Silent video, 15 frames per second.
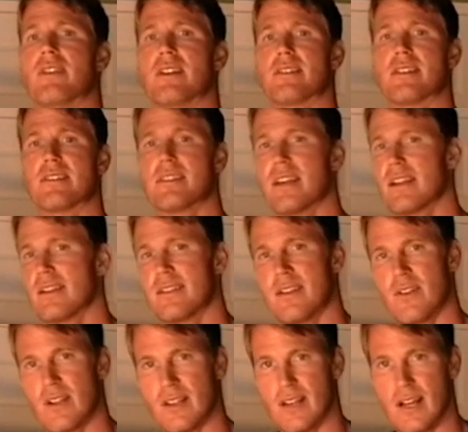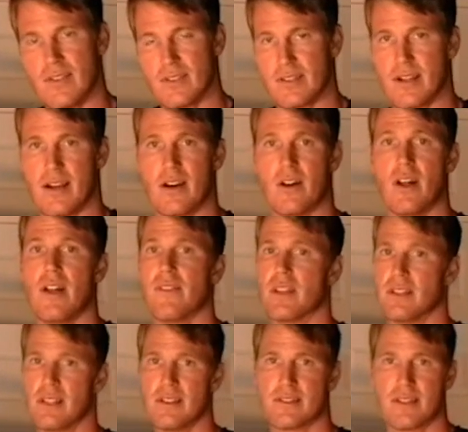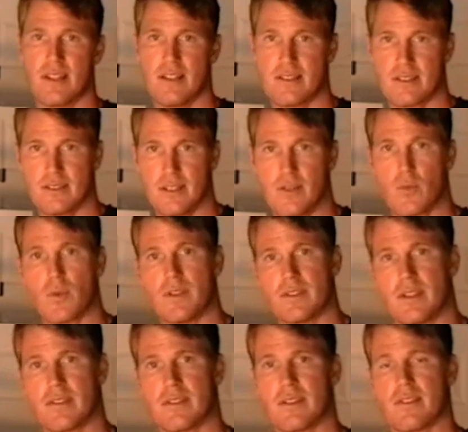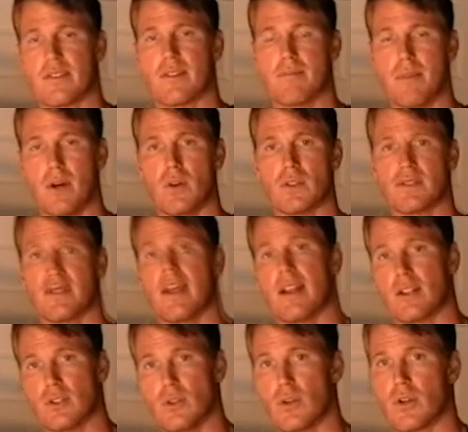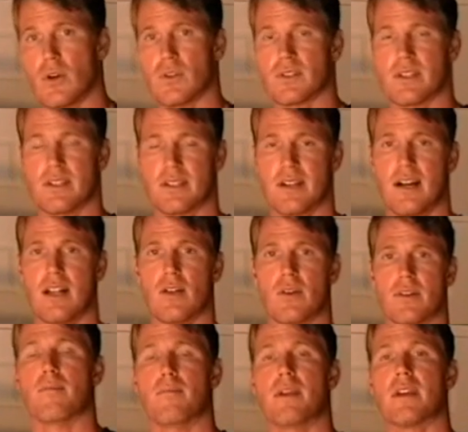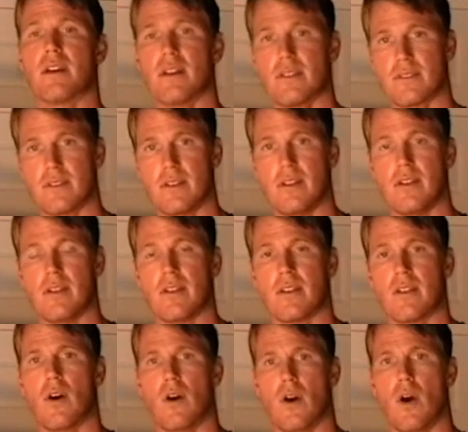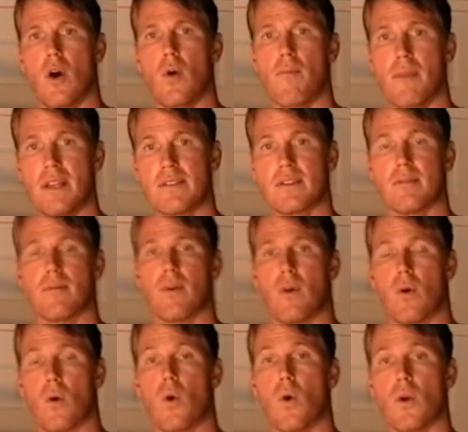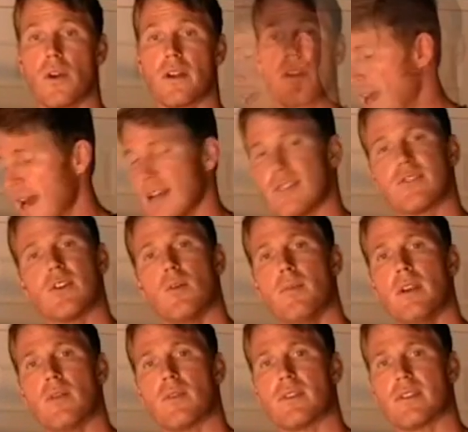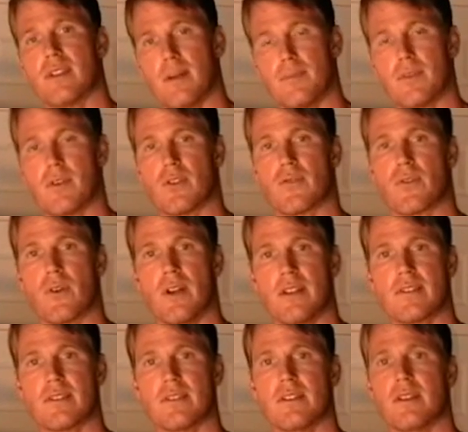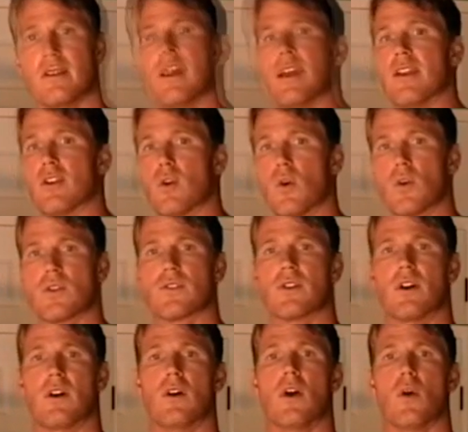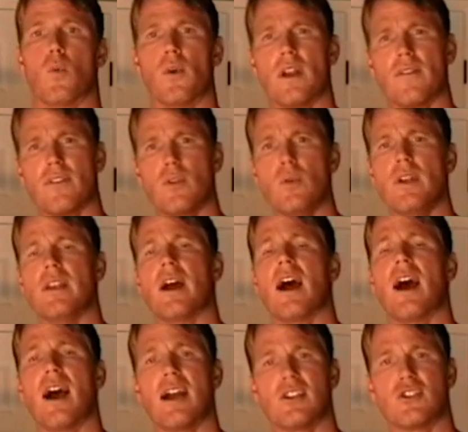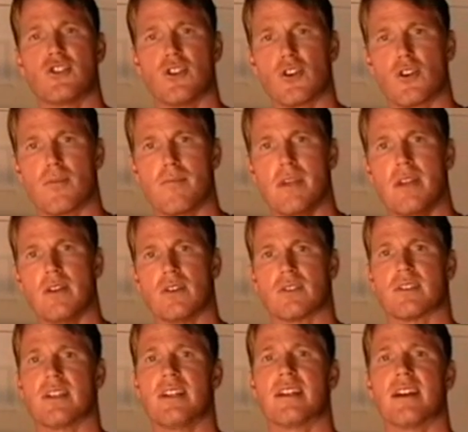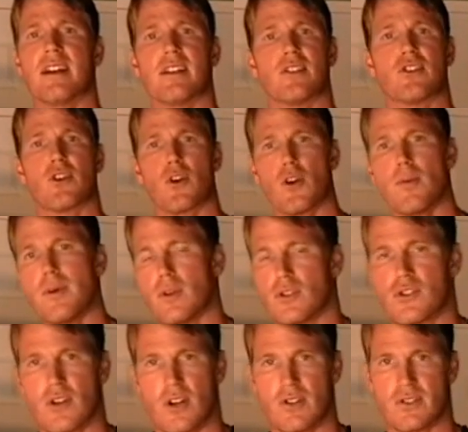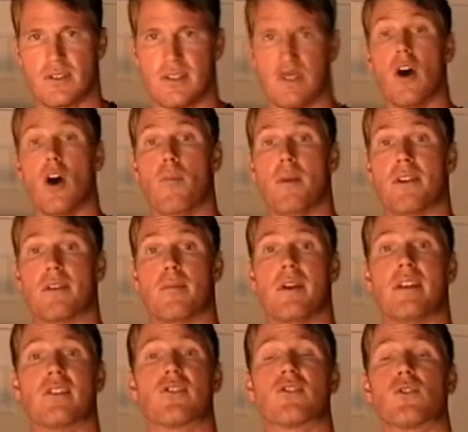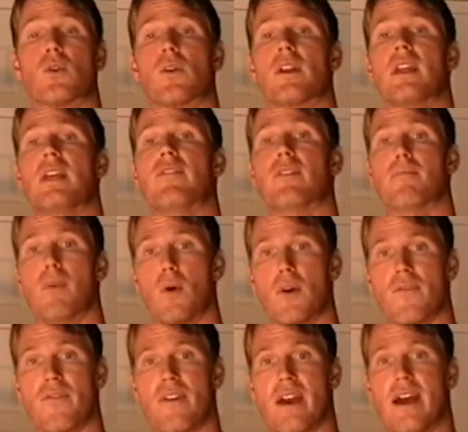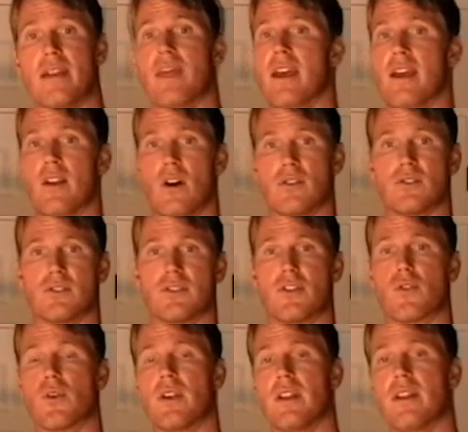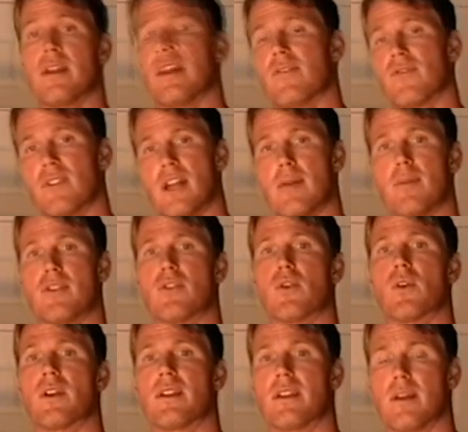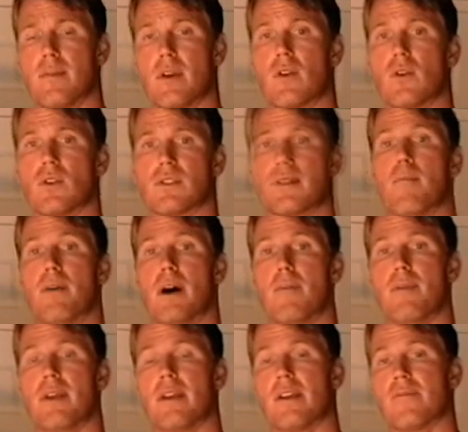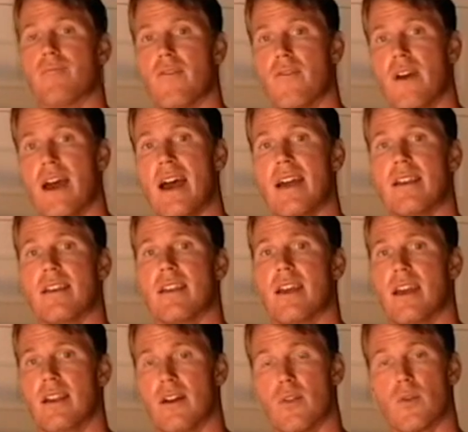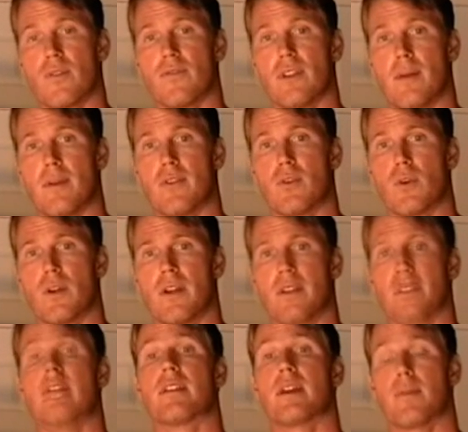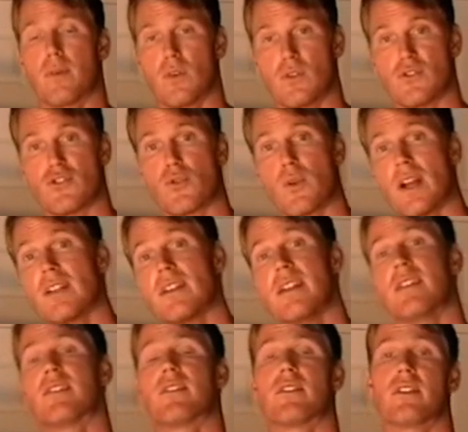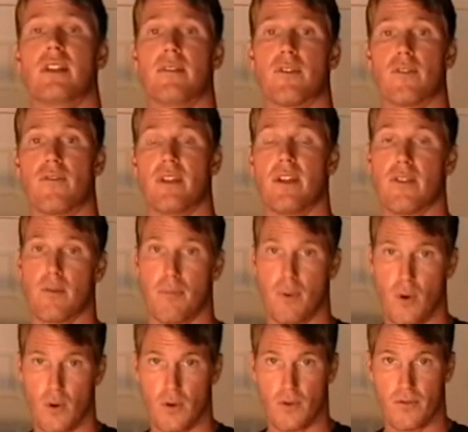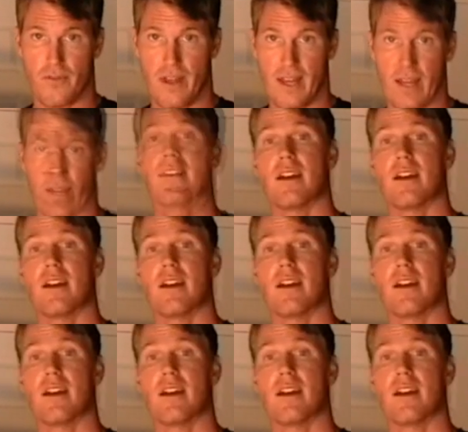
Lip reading: It's the sedentary lifestyle that leads to insulin resistance the most and glucose intolerance. Because the Omentum organ has so many receptors for insulin and cortisol, whenever you eat high sugar meals, it kind of turbocharges the Omentum into storing even more fat and also secreting inflammatory chemicals, pumping fat and other inflammatory chemicals directly into the liver via the portal vein.